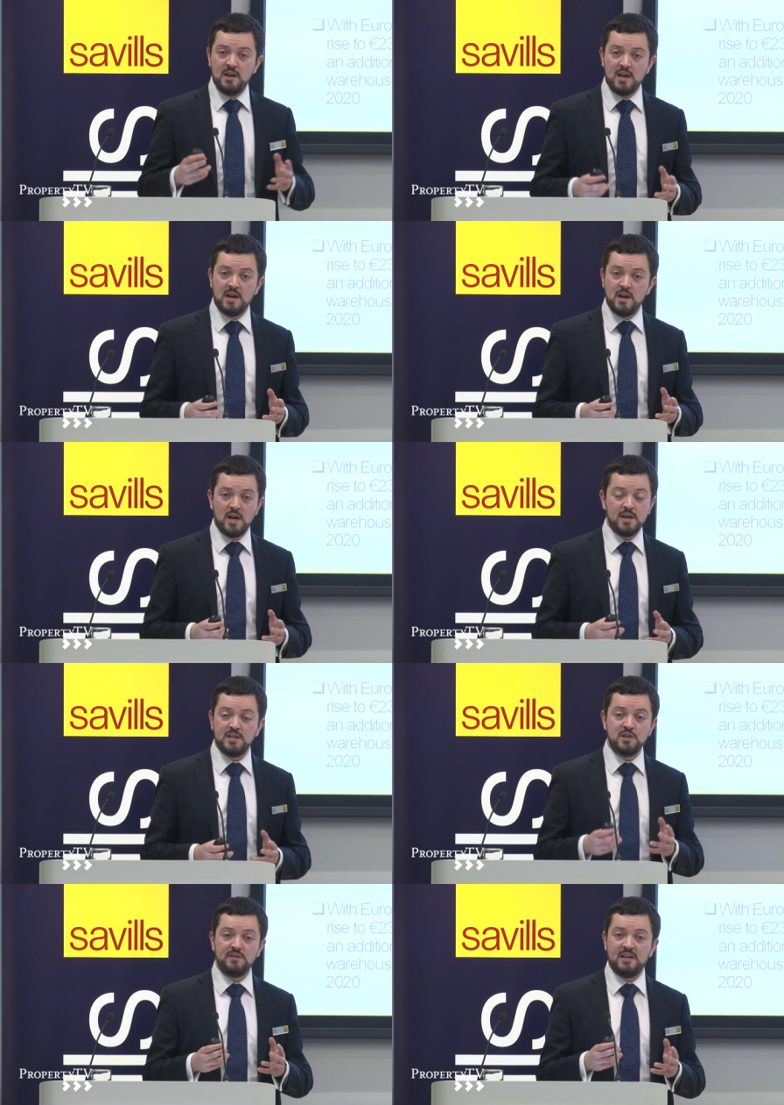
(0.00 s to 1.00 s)

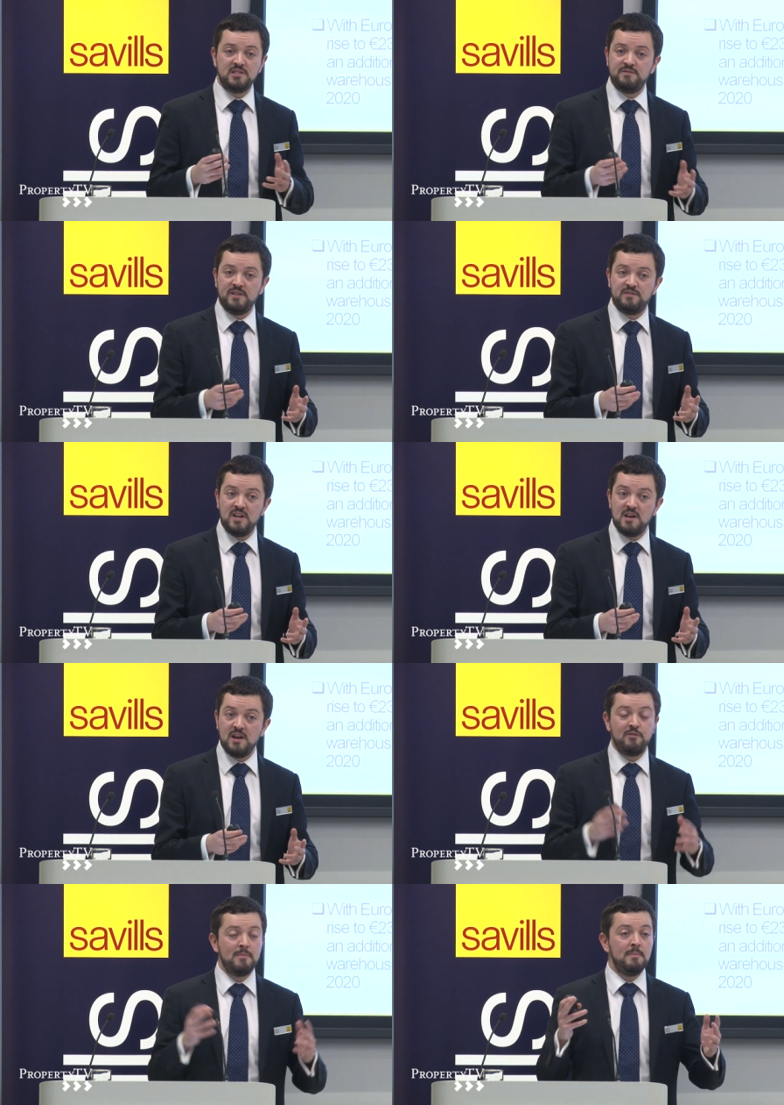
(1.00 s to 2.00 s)
in 2015.
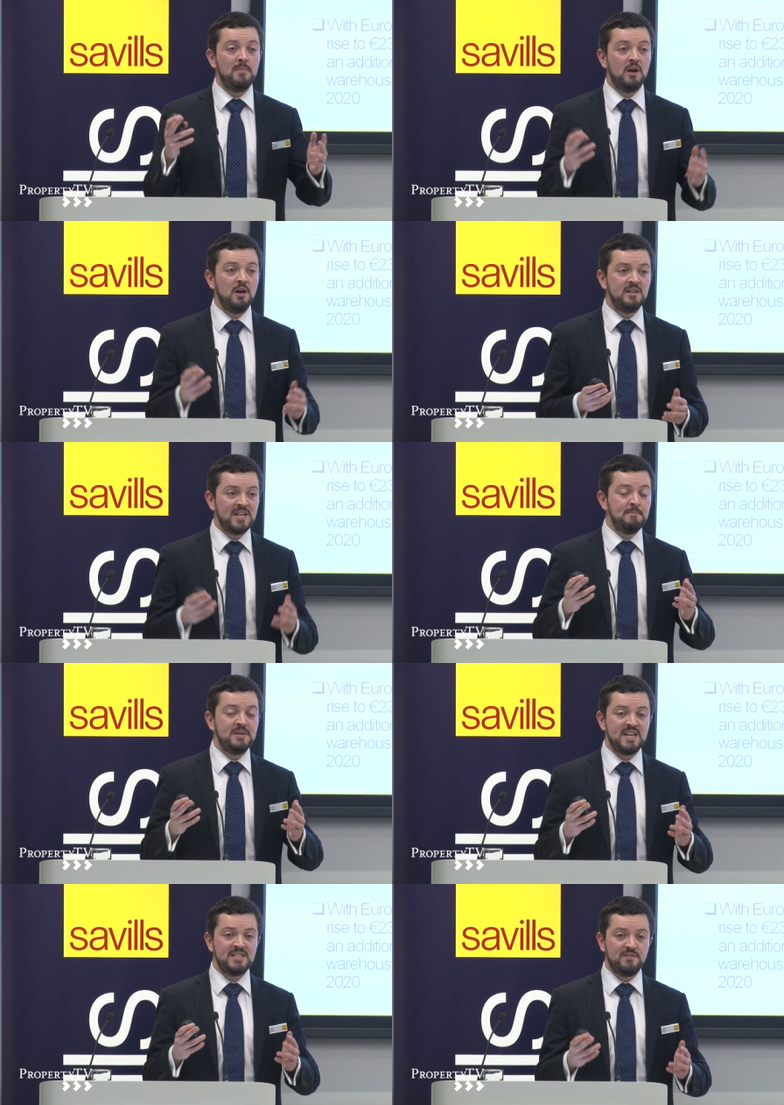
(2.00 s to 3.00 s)
And remember,
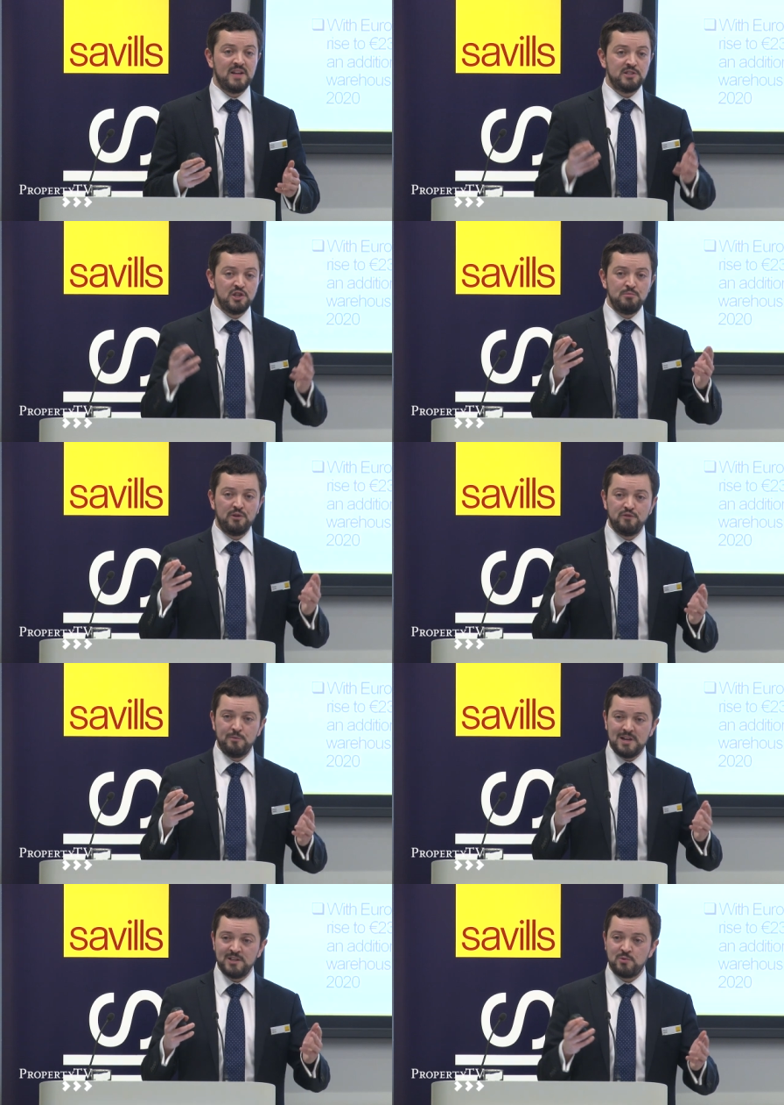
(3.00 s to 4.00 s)
10% of that,
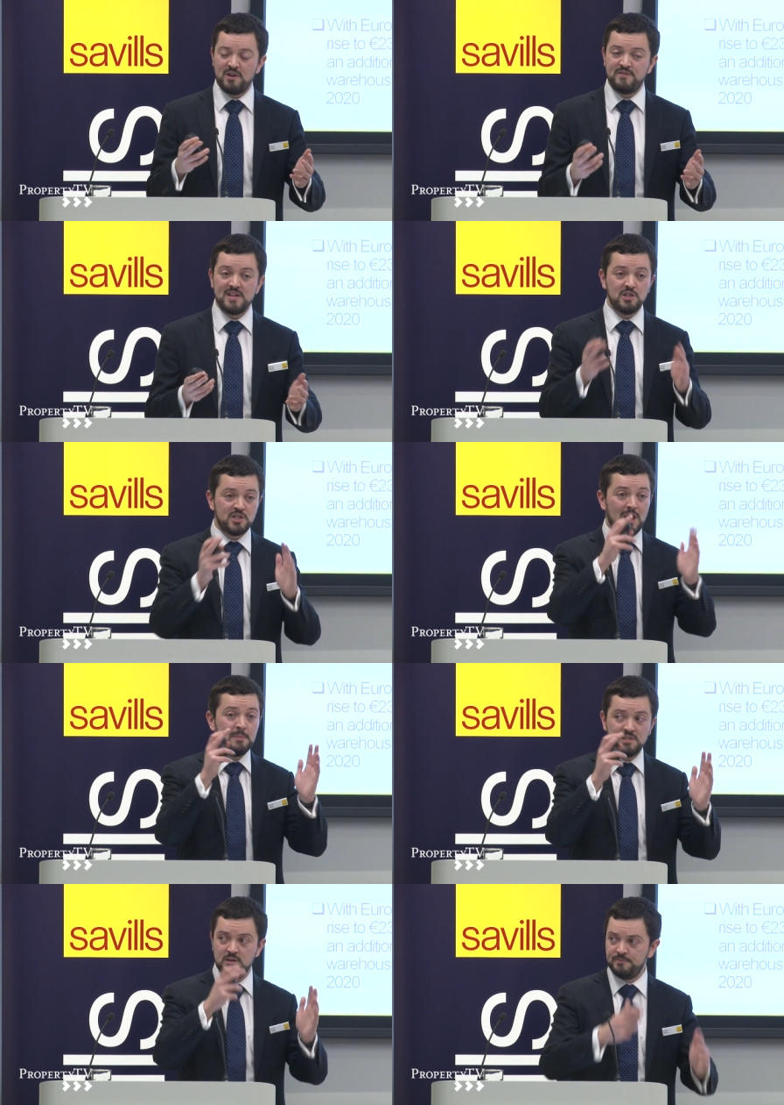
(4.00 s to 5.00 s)
2.4 million square feet, just to
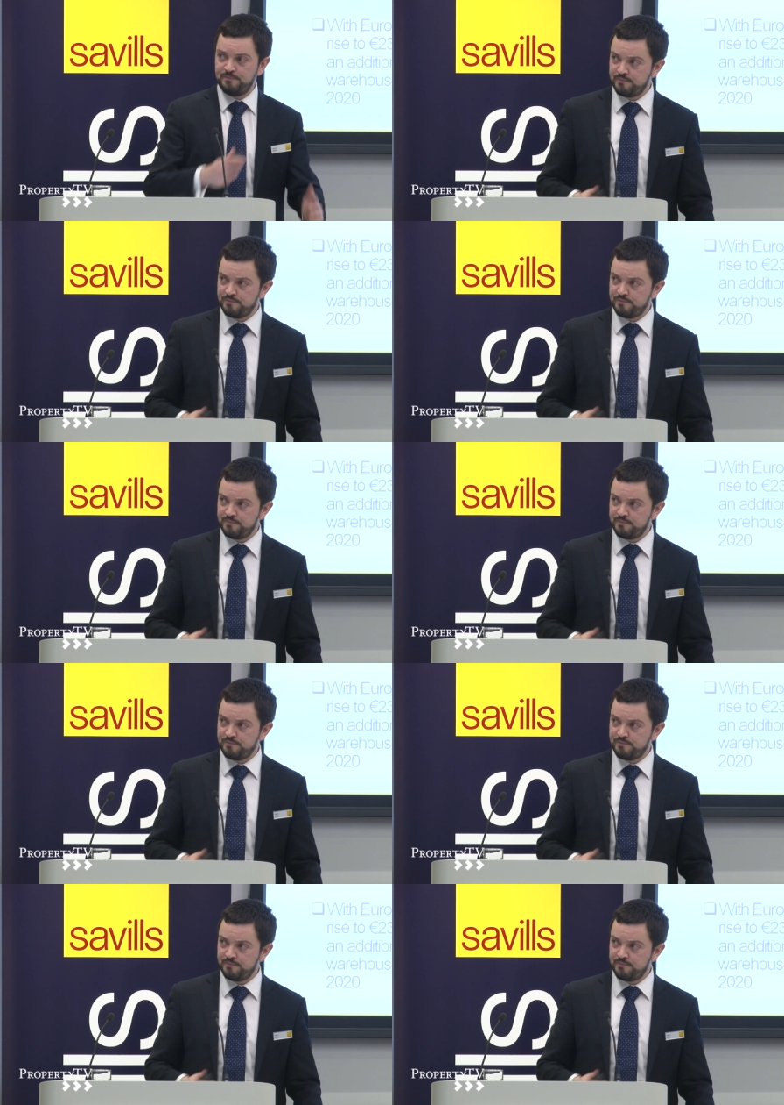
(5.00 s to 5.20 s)
Amazon.